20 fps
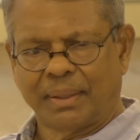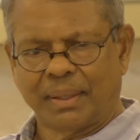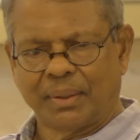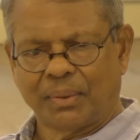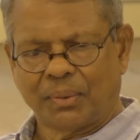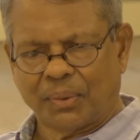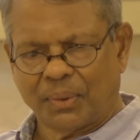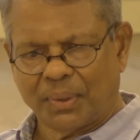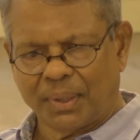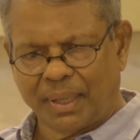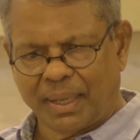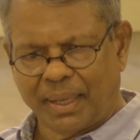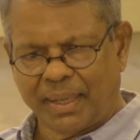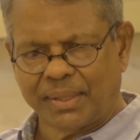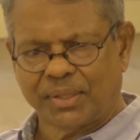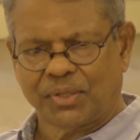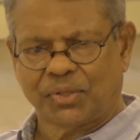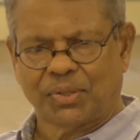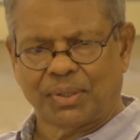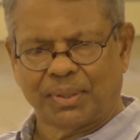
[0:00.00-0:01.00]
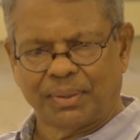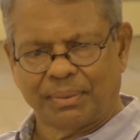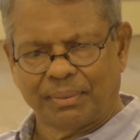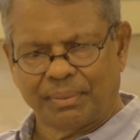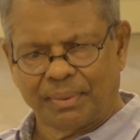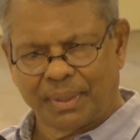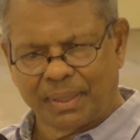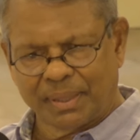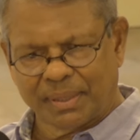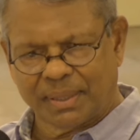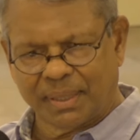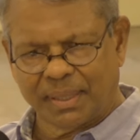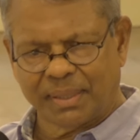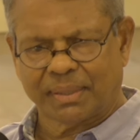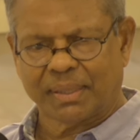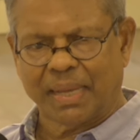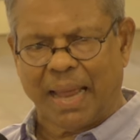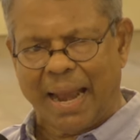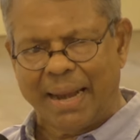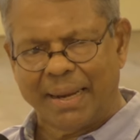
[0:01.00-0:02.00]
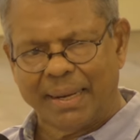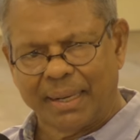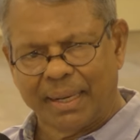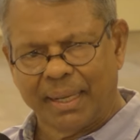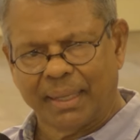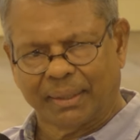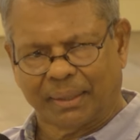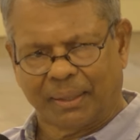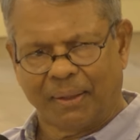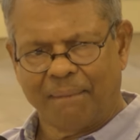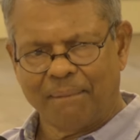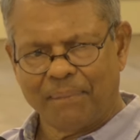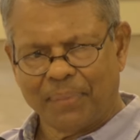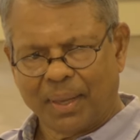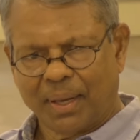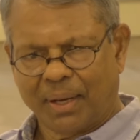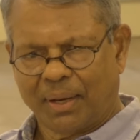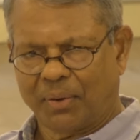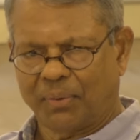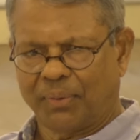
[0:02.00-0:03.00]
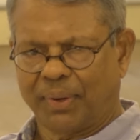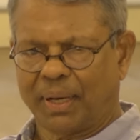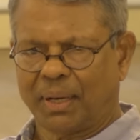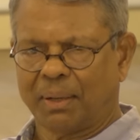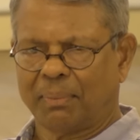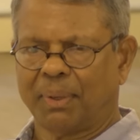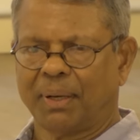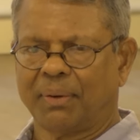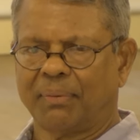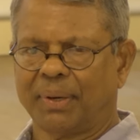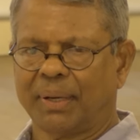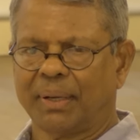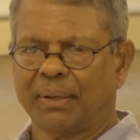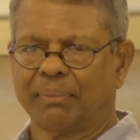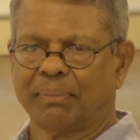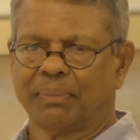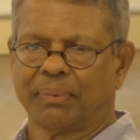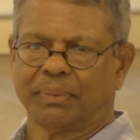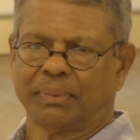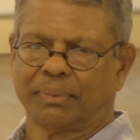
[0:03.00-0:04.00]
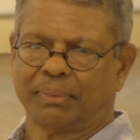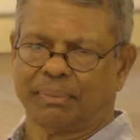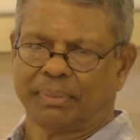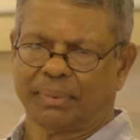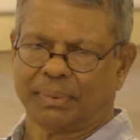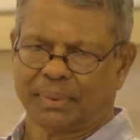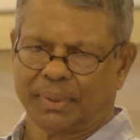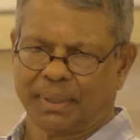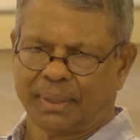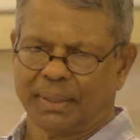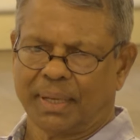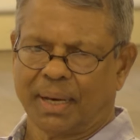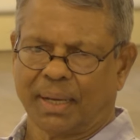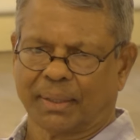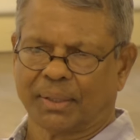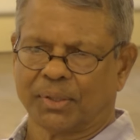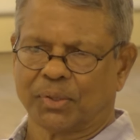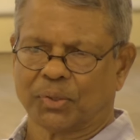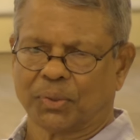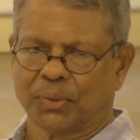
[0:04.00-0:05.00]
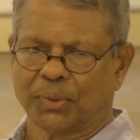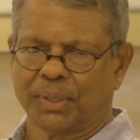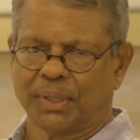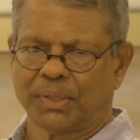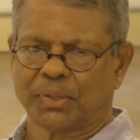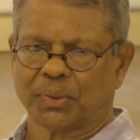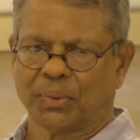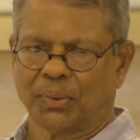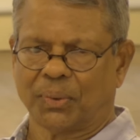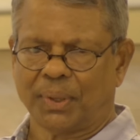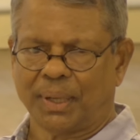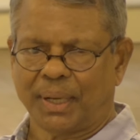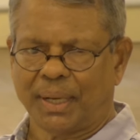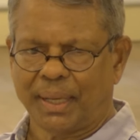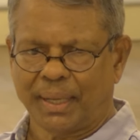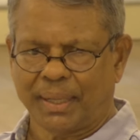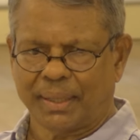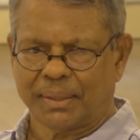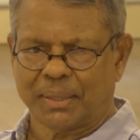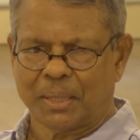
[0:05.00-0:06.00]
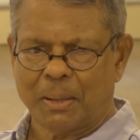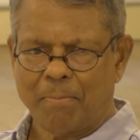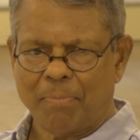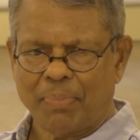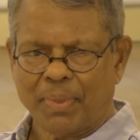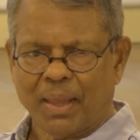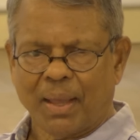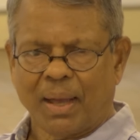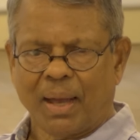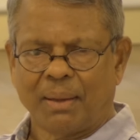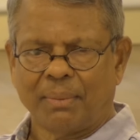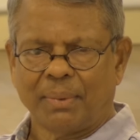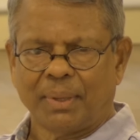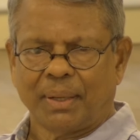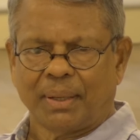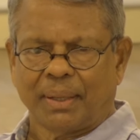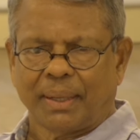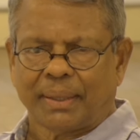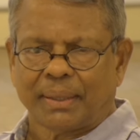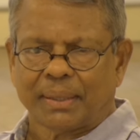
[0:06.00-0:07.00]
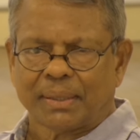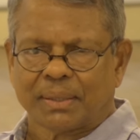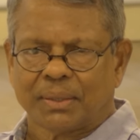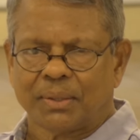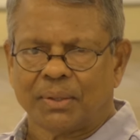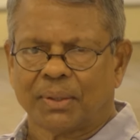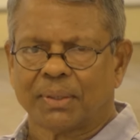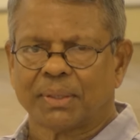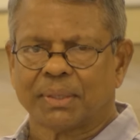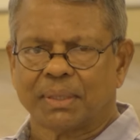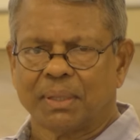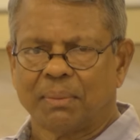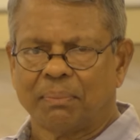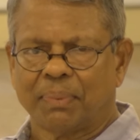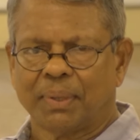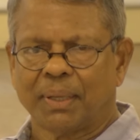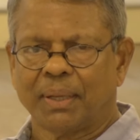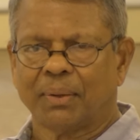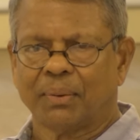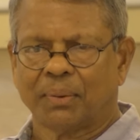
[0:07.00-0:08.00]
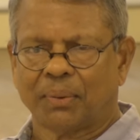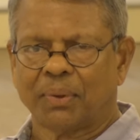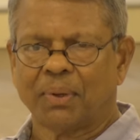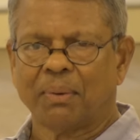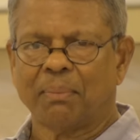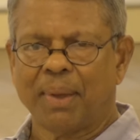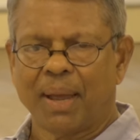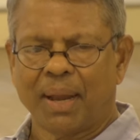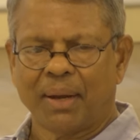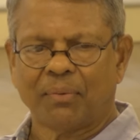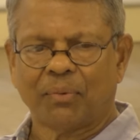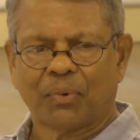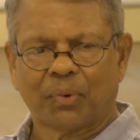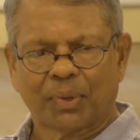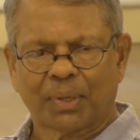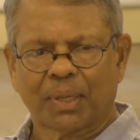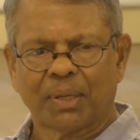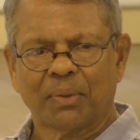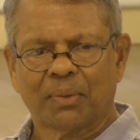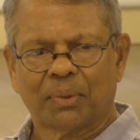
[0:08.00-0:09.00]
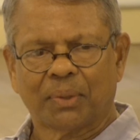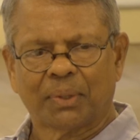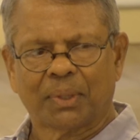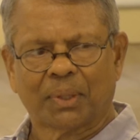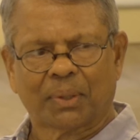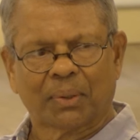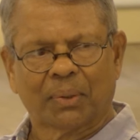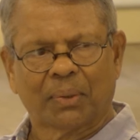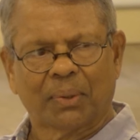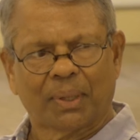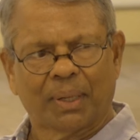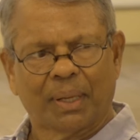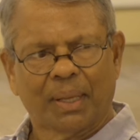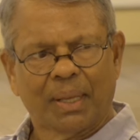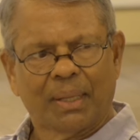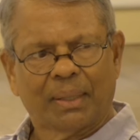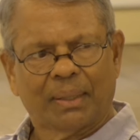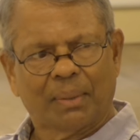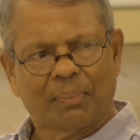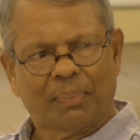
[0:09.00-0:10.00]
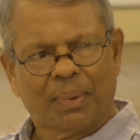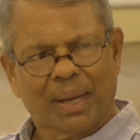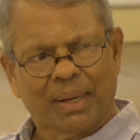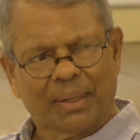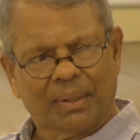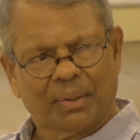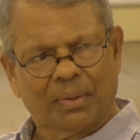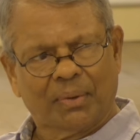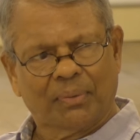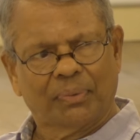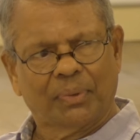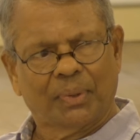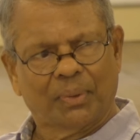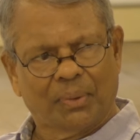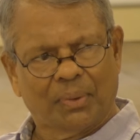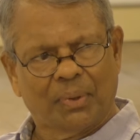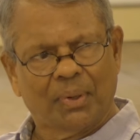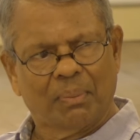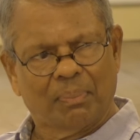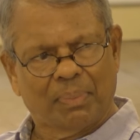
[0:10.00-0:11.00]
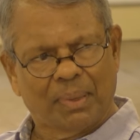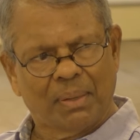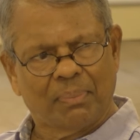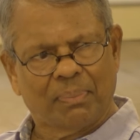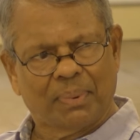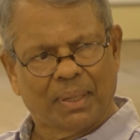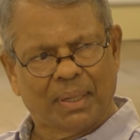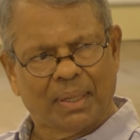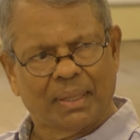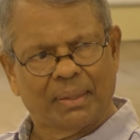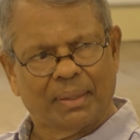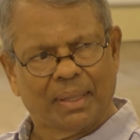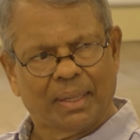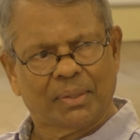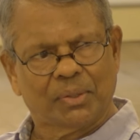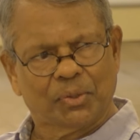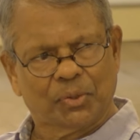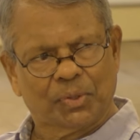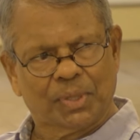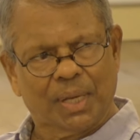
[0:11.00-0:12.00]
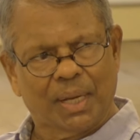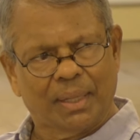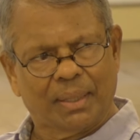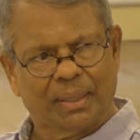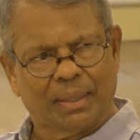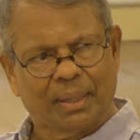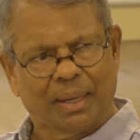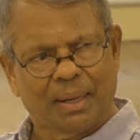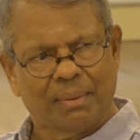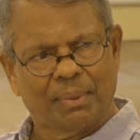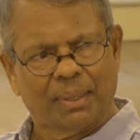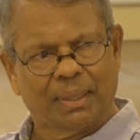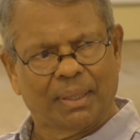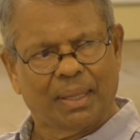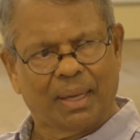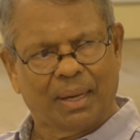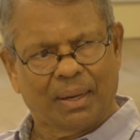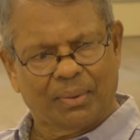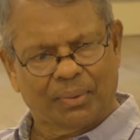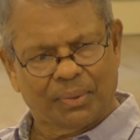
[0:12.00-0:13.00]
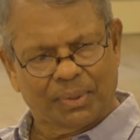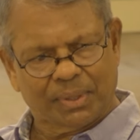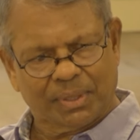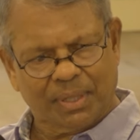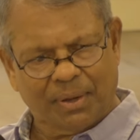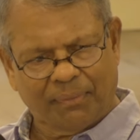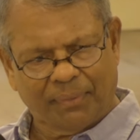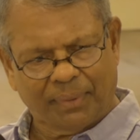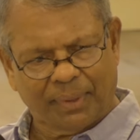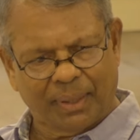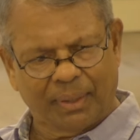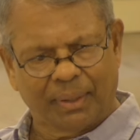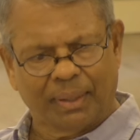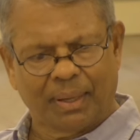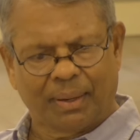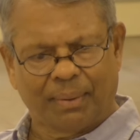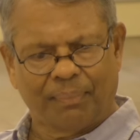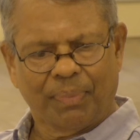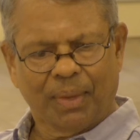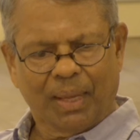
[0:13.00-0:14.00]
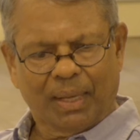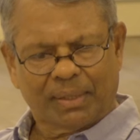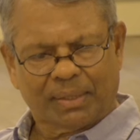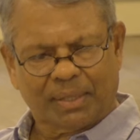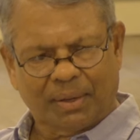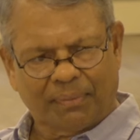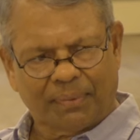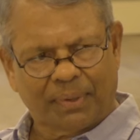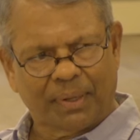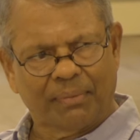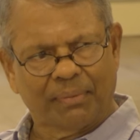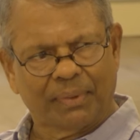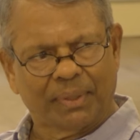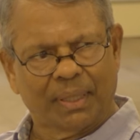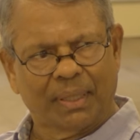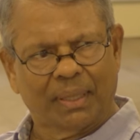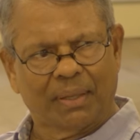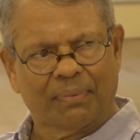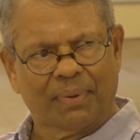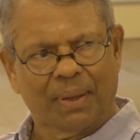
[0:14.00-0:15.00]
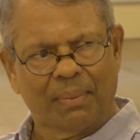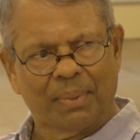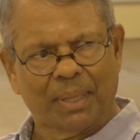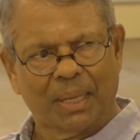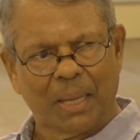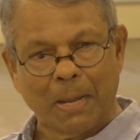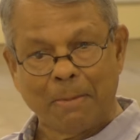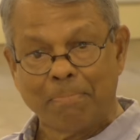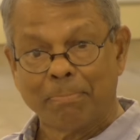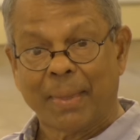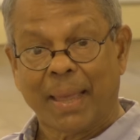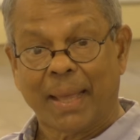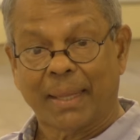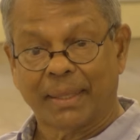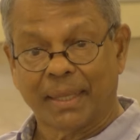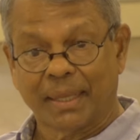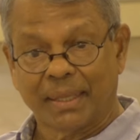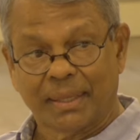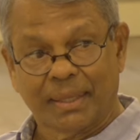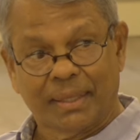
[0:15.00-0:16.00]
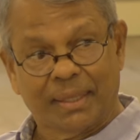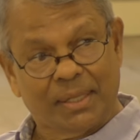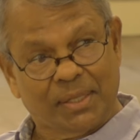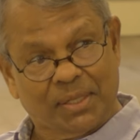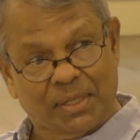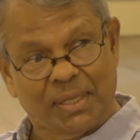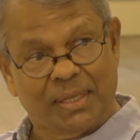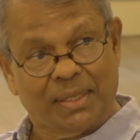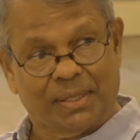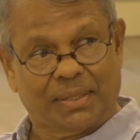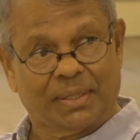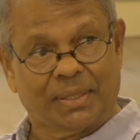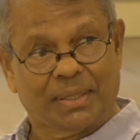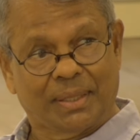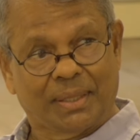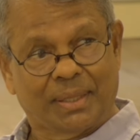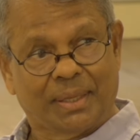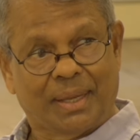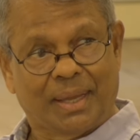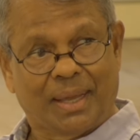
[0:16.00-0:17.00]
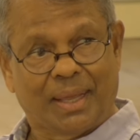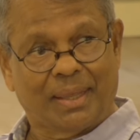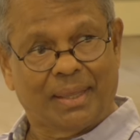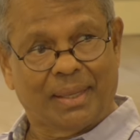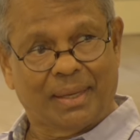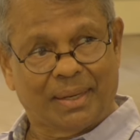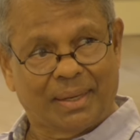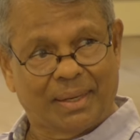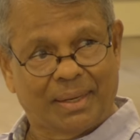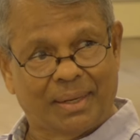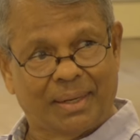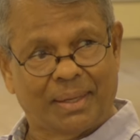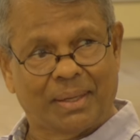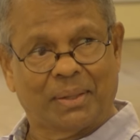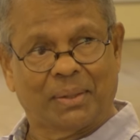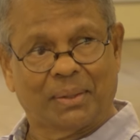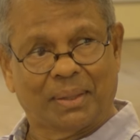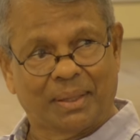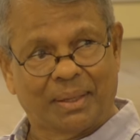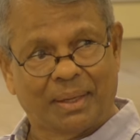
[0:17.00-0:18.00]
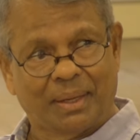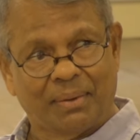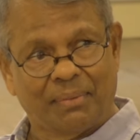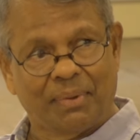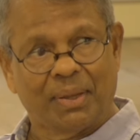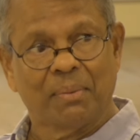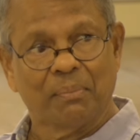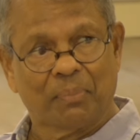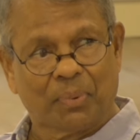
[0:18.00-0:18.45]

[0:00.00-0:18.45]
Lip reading: old age, disease and death. Now, when Siddhartha saw this old age. I mean, it is not simply an old man walking on the road. The plight of the old people in that society. I mean, they are suffering. They are suffering within the family. And then the disease. And then, the living